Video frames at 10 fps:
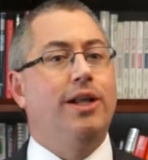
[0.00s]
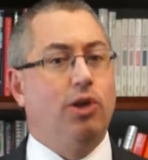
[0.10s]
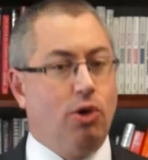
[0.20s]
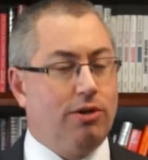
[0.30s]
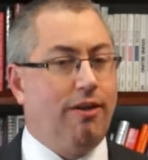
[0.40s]

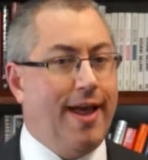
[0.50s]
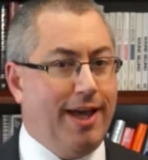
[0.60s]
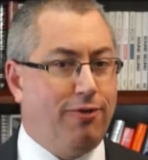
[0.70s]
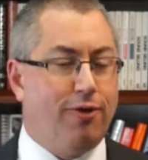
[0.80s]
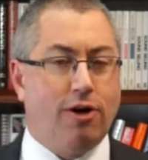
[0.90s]
it looked
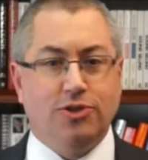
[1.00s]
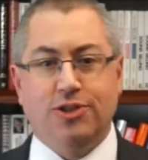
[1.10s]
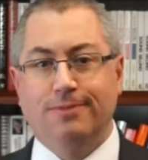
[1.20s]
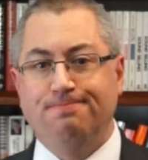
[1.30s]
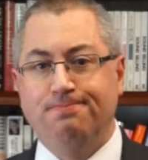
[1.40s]
like at
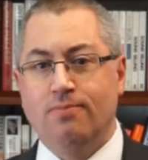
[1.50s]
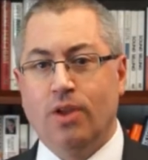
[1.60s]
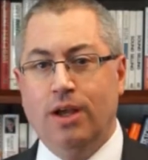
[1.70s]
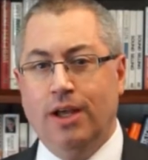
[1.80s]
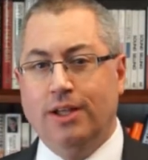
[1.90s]
first.
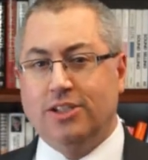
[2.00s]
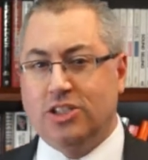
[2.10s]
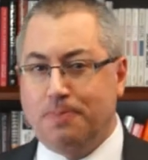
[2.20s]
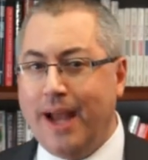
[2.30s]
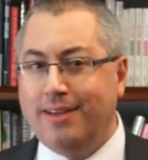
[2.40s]

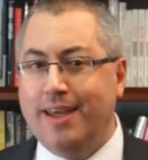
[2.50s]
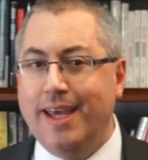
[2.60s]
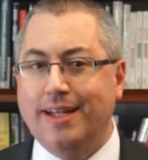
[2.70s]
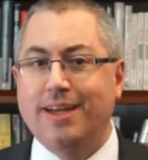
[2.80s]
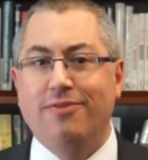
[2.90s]
Despite
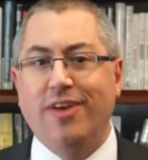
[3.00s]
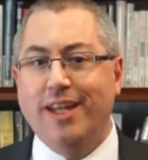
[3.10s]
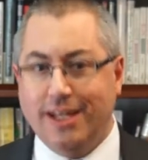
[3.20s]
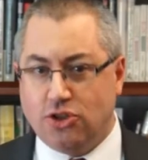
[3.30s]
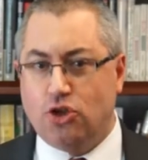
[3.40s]
the
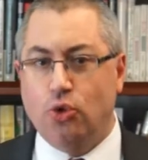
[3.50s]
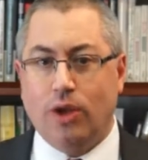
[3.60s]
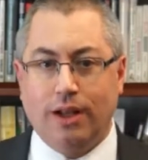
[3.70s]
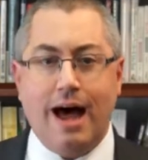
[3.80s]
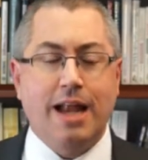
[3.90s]
inconvenience
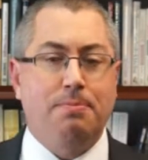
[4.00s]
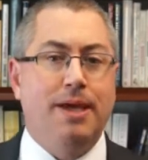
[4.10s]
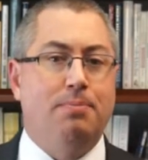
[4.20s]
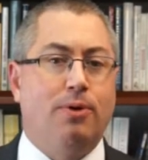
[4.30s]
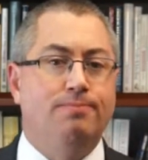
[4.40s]
to a lot of
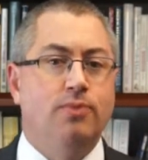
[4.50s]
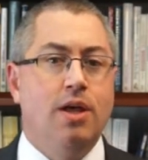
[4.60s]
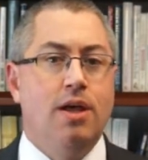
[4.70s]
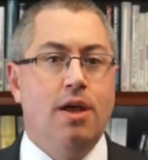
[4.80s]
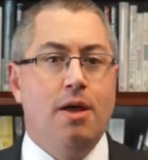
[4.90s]
people,
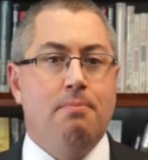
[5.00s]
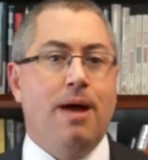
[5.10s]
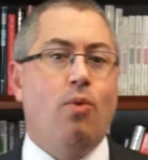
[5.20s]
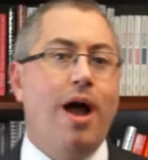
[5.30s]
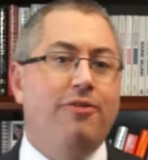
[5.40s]

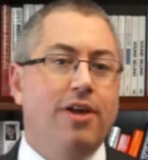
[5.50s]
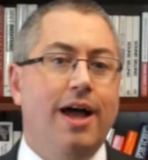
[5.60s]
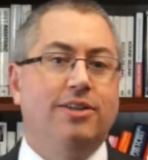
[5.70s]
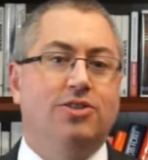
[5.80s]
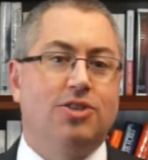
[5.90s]
my wife and
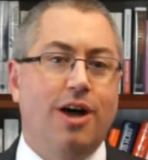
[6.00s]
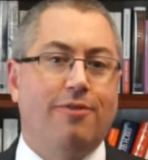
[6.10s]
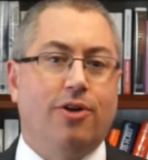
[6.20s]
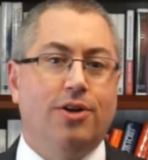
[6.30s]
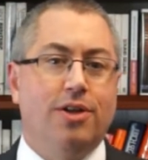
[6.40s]
I
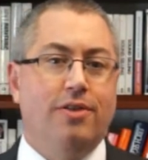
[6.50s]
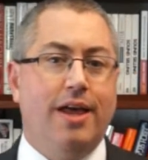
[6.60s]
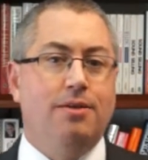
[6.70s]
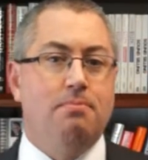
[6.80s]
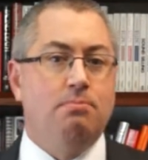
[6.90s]
discovered
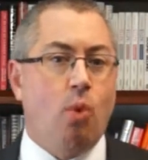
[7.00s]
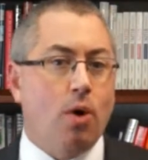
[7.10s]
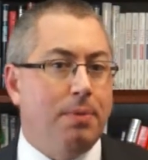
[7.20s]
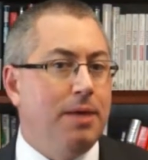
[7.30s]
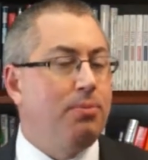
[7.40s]
that
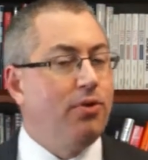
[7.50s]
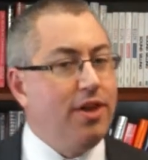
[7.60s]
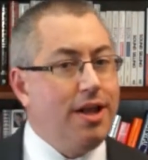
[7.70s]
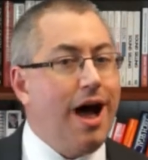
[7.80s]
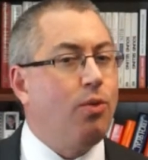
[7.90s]
more people
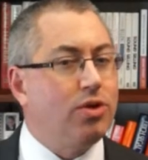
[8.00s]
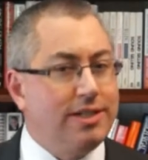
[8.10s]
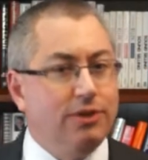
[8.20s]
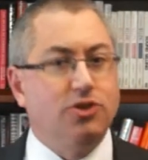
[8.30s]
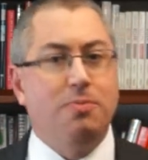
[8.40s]
than not were
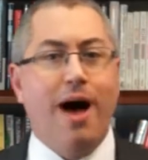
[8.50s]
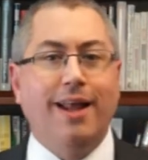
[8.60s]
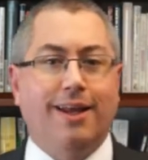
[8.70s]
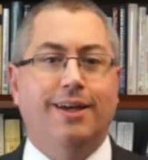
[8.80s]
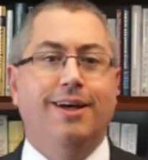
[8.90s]
still
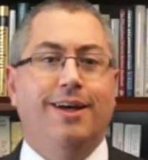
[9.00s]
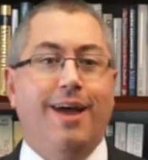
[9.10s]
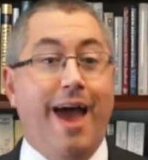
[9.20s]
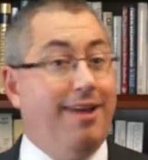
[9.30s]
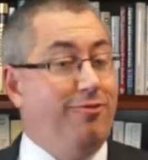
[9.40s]
smiling
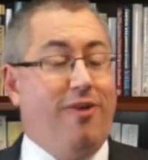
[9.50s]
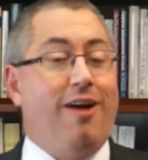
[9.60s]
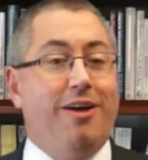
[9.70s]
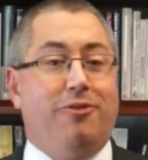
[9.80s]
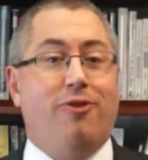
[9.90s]
and
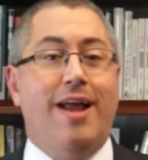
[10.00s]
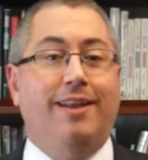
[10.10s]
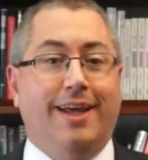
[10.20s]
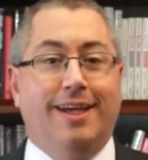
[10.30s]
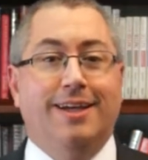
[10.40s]
very
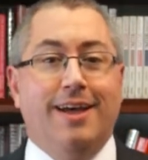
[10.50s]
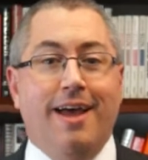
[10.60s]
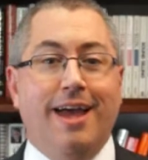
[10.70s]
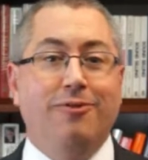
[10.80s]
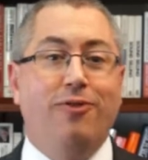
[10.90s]
friendly.
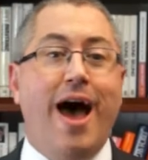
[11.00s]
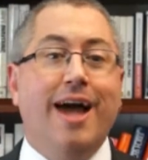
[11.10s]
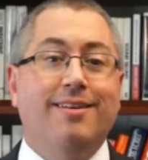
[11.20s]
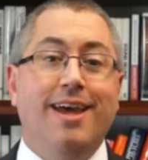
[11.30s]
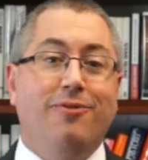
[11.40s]
In
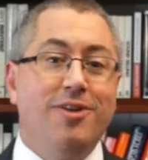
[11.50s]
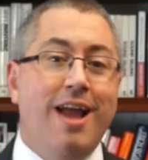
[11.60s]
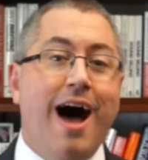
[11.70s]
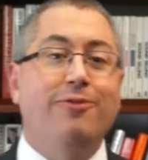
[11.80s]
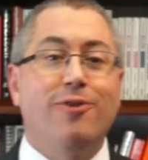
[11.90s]
fact, if
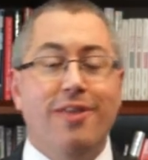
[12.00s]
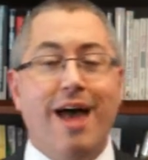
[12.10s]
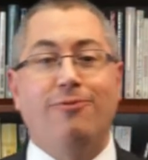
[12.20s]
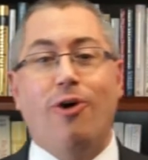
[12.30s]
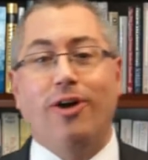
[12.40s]
not for
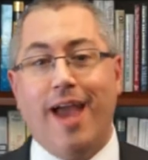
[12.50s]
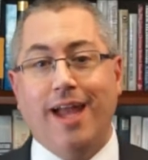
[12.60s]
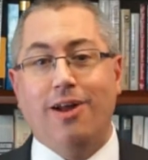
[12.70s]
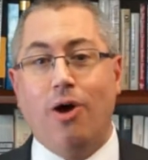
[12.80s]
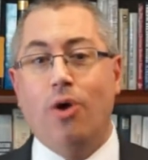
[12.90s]
that
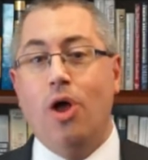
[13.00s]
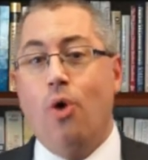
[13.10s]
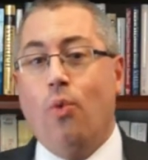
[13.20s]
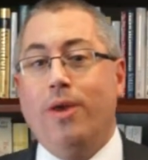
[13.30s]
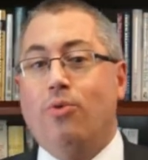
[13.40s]
volcano,
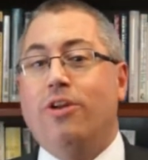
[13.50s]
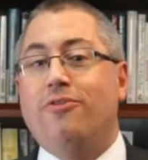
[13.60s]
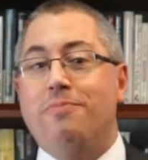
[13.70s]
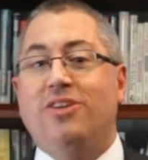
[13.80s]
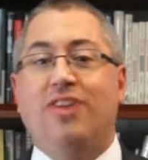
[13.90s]
we would
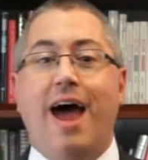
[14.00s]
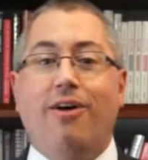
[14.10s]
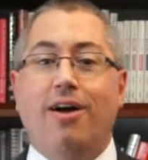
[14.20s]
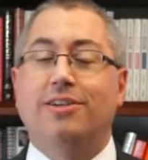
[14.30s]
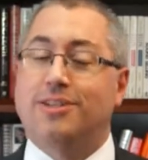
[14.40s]
have missed
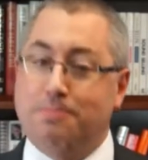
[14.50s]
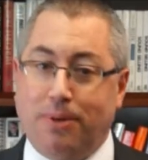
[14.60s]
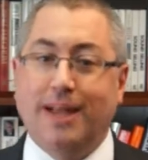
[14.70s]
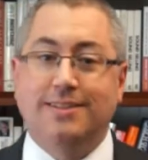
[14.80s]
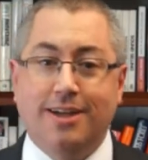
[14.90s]
out on some
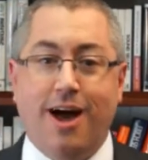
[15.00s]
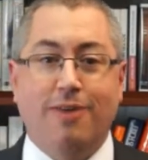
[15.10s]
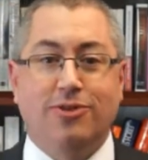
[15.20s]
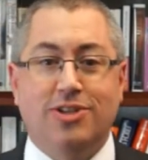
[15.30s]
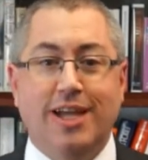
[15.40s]
pleasant
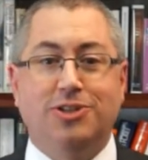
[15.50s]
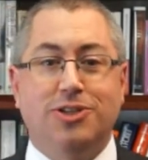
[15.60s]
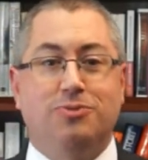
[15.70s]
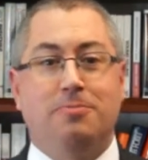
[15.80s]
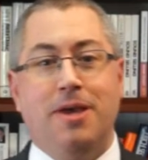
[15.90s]

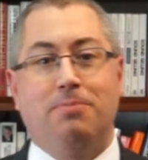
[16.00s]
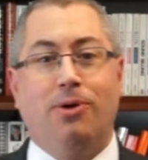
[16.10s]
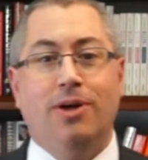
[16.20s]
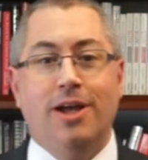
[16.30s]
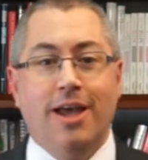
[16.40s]
conversations with
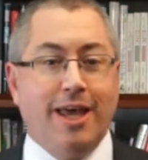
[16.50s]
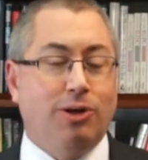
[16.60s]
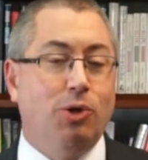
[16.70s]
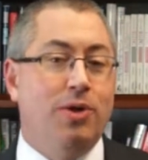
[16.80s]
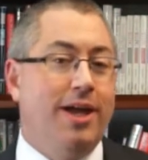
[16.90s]
people,
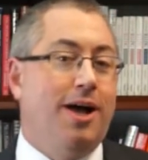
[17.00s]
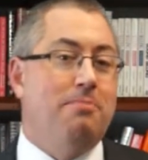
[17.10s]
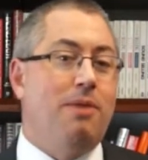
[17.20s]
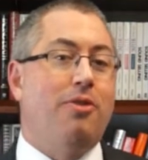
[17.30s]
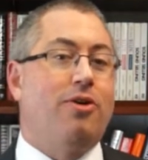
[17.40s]
including
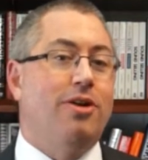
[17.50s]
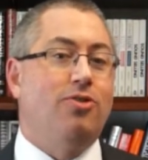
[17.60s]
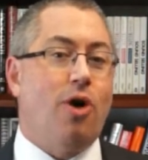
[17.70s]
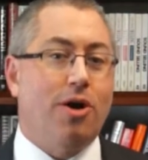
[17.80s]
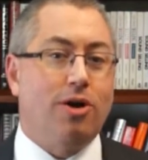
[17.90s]
a mother
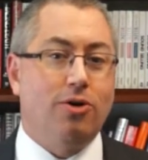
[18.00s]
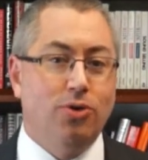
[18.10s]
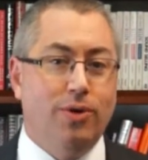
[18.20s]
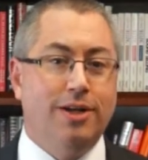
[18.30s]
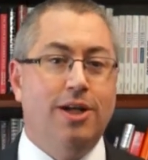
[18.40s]
and daughter
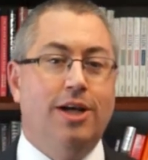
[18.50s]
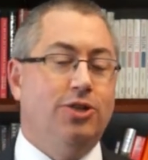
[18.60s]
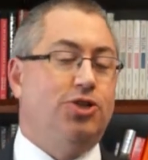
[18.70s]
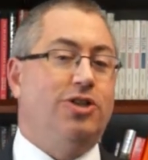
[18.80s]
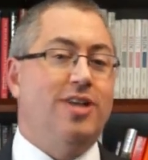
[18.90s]
who had
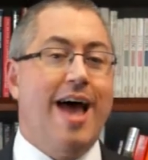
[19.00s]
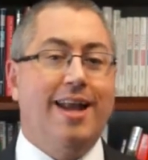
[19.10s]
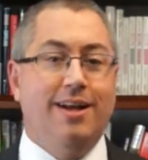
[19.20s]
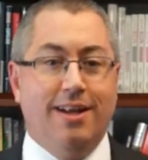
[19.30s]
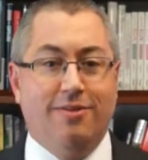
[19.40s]
just
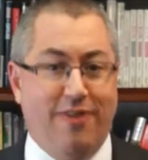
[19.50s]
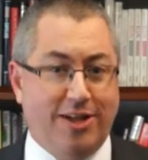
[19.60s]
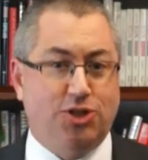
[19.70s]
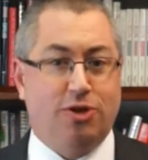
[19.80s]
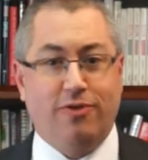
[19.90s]
had an
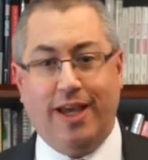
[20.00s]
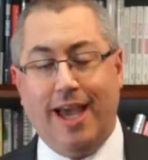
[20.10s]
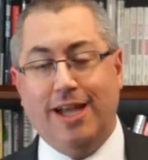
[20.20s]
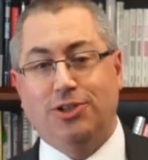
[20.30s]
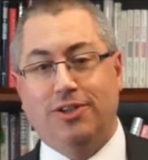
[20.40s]
adventure
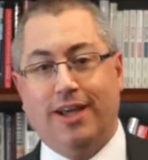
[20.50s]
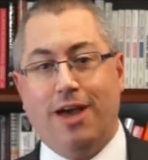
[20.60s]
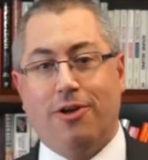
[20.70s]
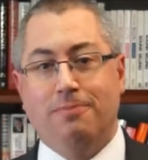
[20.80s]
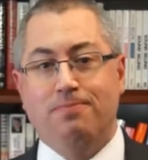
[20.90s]
vacation
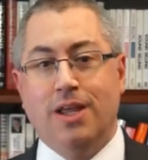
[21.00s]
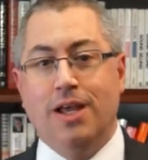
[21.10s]
together.